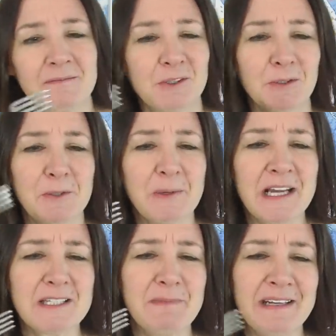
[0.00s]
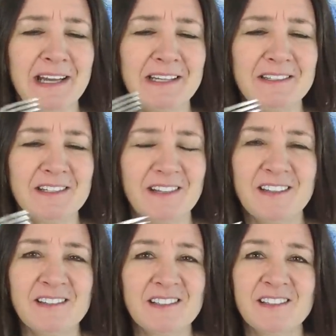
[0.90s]
glue has been added to
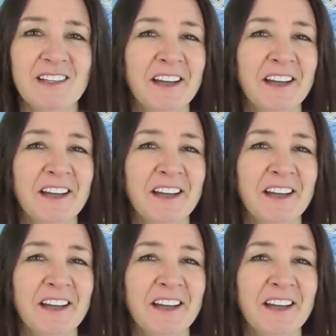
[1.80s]
this.